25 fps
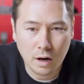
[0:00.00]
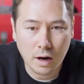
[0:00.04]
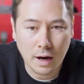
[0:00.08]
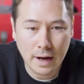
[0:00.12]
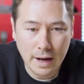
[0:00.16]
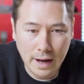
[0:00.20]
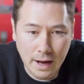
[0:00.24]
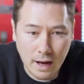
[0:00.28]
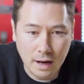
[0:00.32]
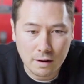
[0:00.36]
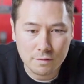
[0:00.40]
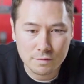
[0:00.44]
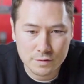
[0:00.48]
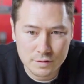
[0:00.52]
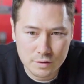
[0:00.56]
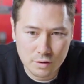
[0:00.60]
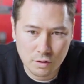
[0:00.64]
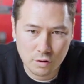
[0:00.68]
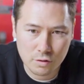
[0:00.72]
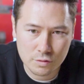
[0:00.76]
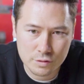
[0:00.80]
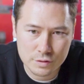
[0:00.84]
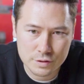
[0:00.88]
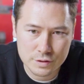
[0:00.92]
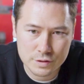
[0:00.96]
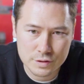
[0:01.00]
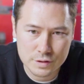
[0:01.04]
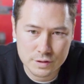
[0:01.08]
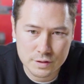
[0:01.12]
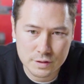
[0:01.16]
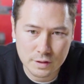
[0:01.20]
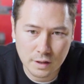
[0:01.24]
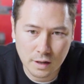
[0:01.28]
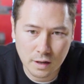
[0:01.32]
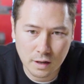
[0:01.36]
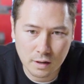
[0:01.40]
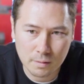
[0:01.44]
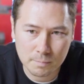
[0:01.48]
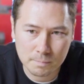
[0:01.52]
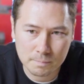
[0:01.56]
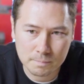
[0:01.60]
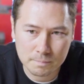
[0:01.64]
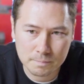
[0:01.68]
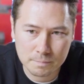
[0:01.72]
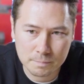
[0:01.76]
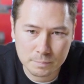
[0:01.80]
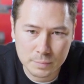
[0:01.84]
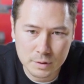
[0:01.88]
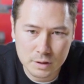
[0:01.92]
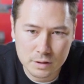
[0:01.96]
I have noticed, um,
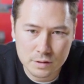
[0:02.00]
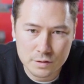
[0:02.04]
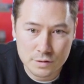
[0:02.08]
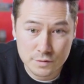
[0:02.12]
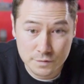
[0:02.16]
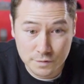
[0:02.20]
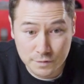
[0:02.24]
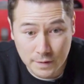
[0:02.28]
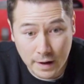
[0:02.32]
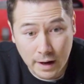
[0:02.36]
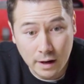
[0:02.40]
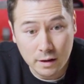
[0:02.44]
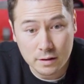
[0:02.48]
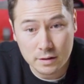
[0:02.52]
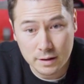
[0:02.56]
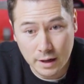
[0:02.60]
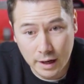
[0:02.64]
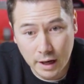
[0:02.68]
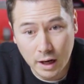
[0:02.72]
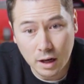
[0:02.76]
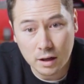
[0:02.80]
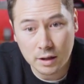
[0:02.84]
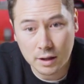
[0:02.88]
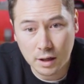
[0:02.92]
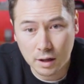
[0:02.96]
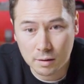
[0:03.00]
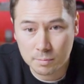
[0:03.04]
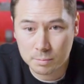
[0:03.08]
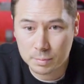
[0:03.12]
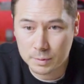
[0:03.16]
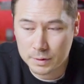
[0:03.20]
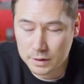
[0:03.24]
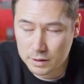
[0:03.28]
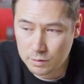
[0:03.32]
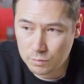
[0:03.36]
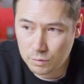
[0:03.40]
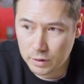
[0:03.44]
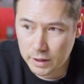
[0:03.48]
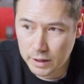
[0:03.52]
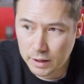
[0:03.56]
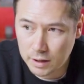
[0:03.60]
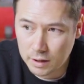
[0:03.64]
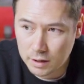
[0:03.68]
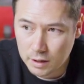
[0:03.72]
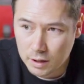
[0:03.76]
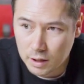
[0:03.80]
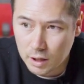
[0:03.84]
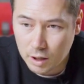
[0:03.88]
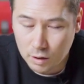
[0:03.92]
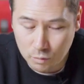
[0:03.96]
because Founder, our company, we're,
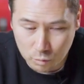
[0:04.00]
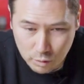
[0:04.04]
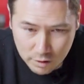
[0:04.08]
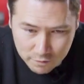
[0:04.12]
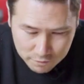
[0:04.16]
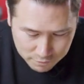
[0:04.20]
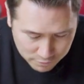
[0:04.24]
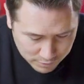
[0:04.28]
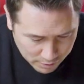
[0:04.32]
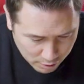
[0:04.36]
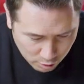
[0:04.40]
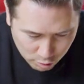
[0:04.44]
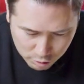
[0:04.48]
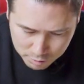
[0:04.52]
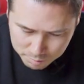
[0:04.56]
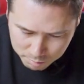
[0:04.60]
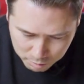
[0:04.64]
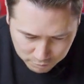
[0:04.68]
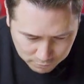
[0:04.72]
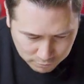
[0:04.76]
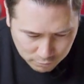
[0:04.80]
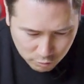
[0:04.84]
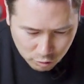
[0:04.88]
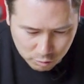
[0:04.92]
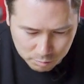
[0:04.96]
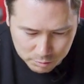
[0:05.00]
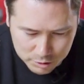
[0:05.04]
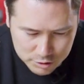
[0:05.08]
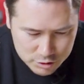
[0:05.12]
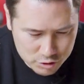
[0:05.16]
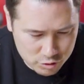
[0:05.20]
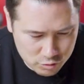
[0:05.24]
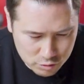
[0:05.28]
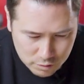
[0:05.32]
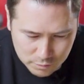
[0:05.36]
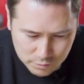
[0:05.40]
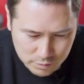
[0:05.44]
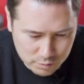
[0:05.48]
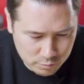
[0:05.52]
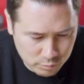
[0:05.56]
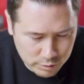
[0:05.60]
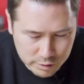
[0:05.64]
we're very performance driven.